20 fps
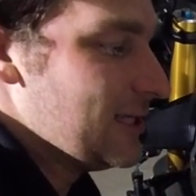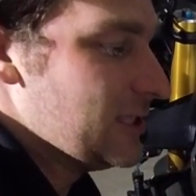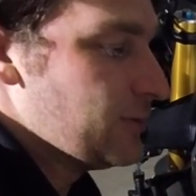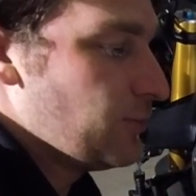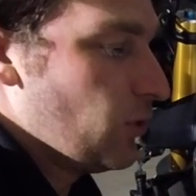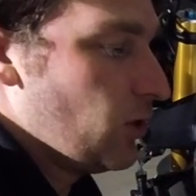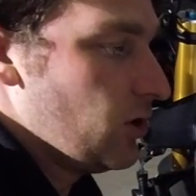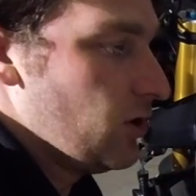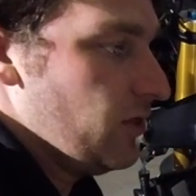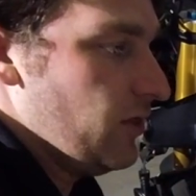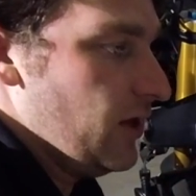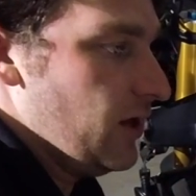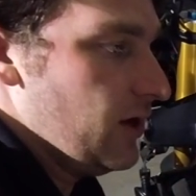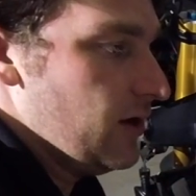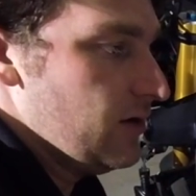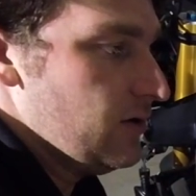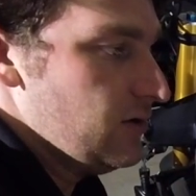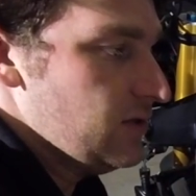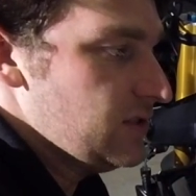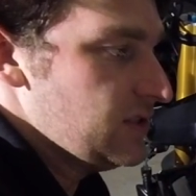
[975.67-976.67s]
part of the
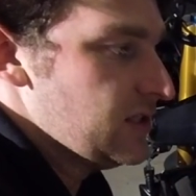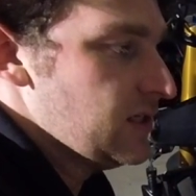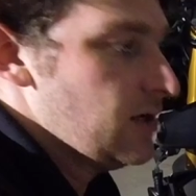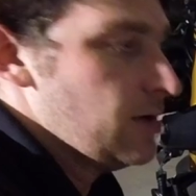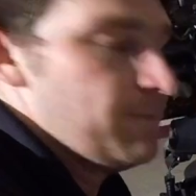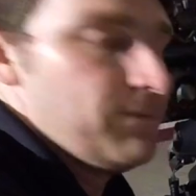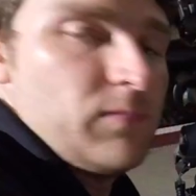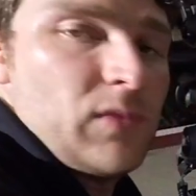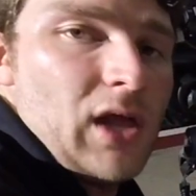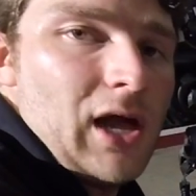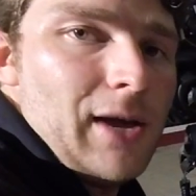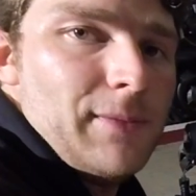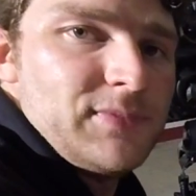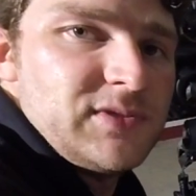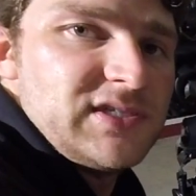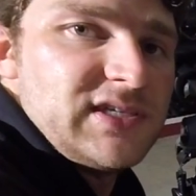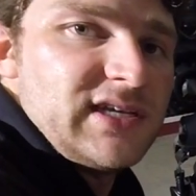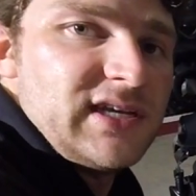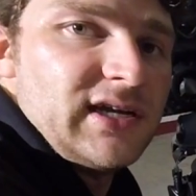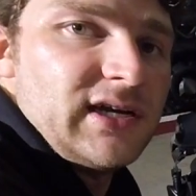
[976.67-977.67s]
hose up to
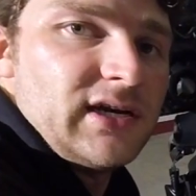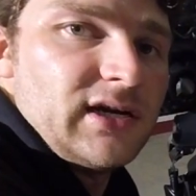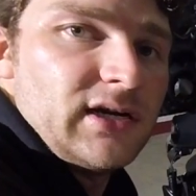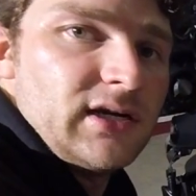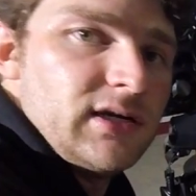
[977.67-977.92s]
here.